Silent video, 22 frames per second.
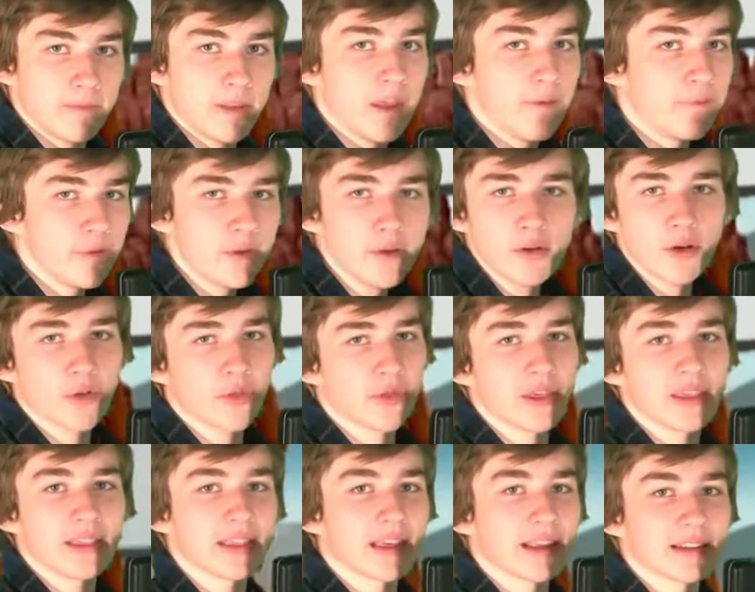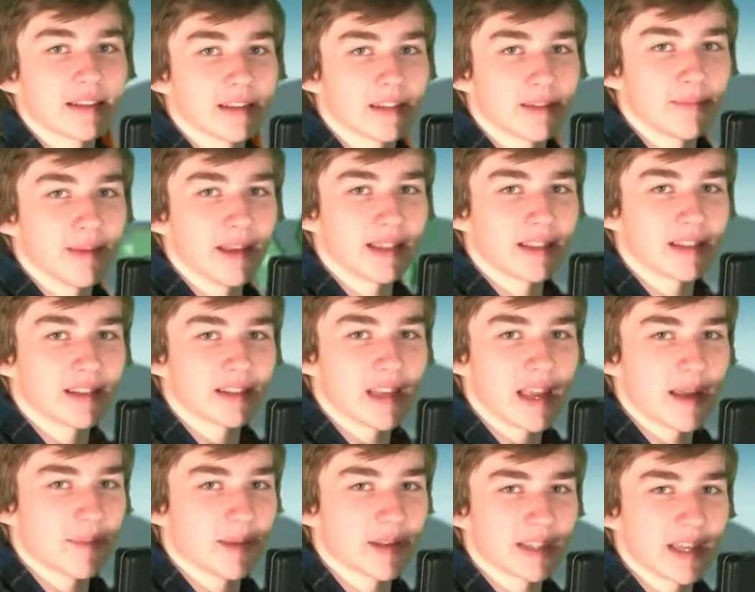If you don't think that doesn't make this
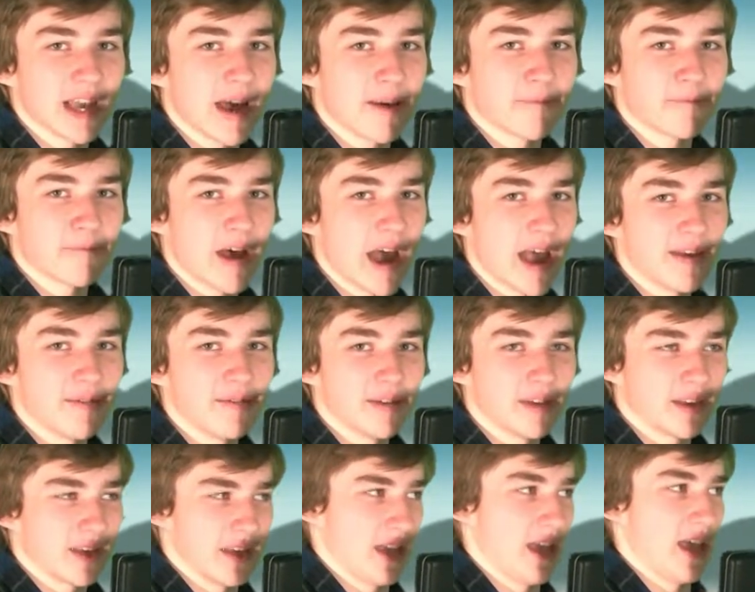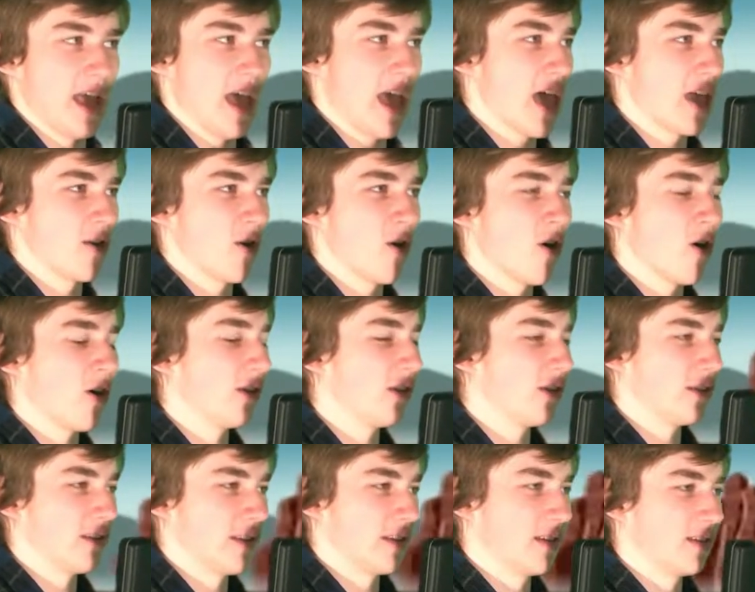game a top 5 at
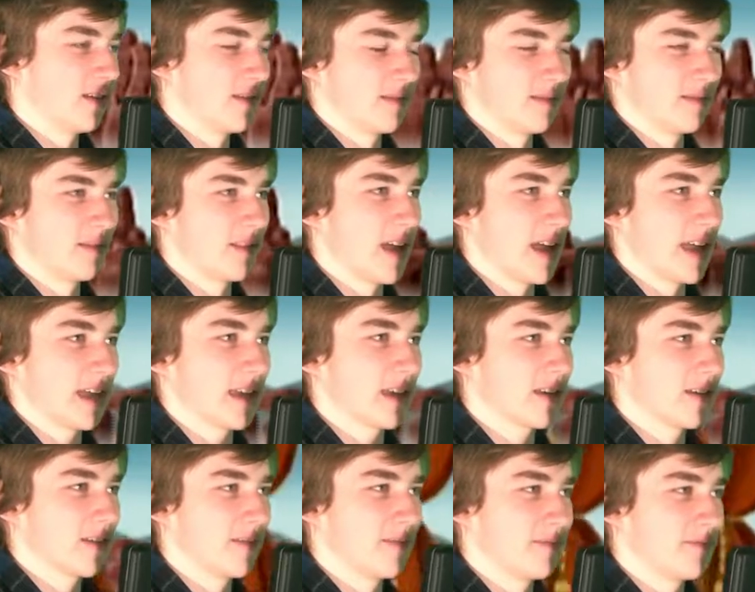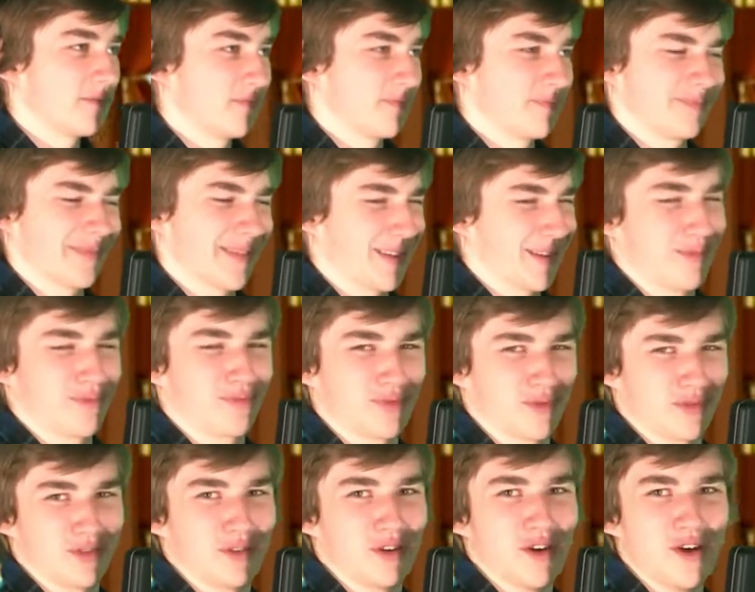all, like,
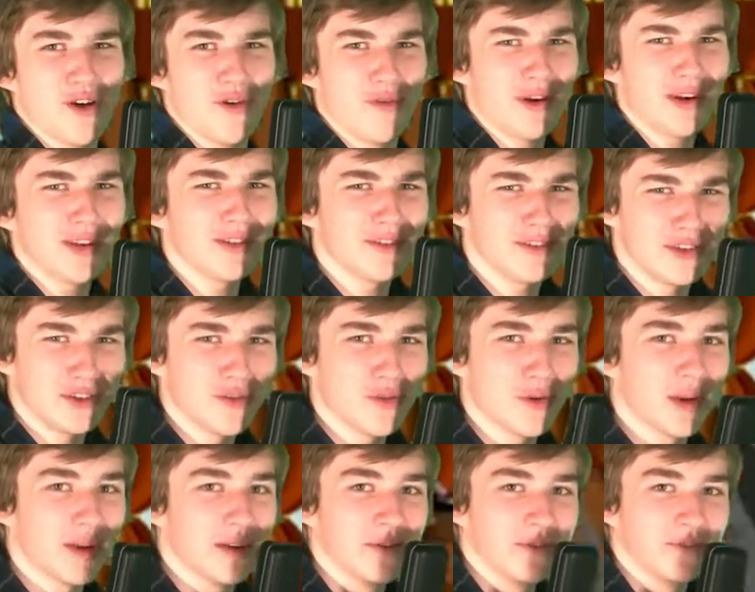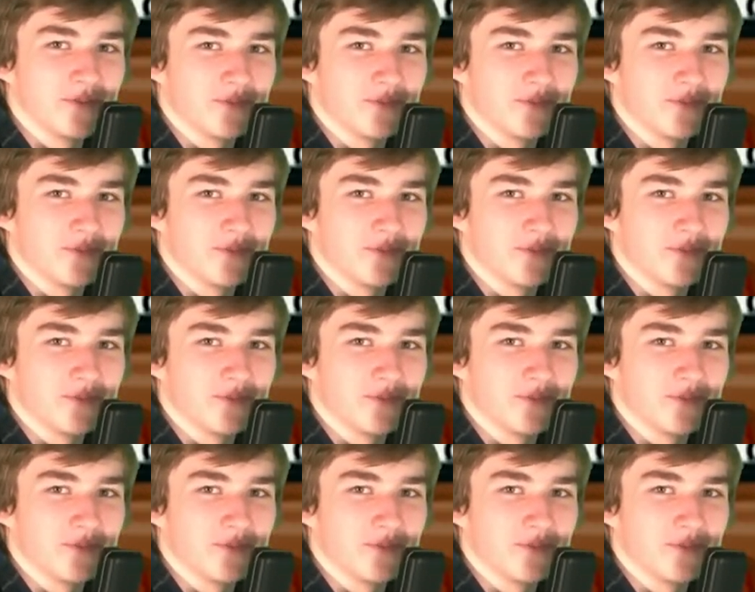what are you doing?